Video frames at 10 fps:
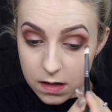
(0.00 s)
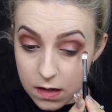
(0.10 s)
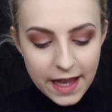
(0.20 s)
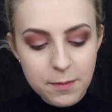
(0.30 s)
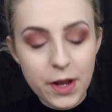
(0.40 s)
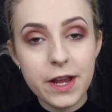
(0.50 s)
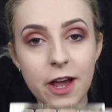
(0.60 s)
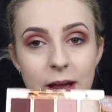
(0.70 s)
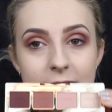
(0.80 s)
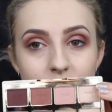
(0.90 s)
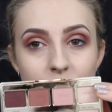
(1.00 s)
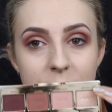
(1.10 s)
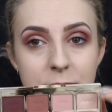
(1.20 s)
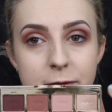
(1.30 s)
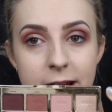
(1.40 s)
Then I'm going to go in
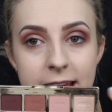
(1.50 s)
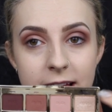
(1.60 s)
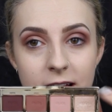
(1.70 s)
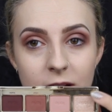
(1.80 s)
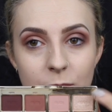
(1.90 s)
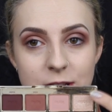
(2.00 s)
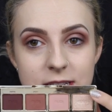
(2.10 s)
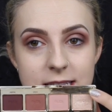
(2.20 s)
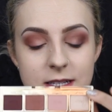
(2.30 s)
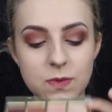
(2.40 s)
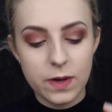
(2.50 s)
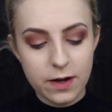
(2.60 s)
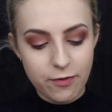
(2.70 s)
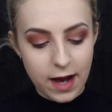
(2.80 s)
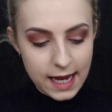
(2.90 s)
with Funny Girl, which is this
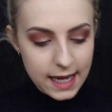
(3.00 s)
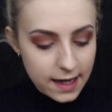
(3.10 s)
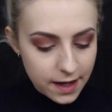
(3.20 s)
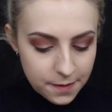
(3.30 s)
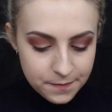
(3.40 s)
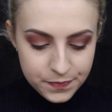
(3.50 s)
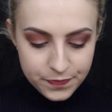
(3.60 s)
one right here.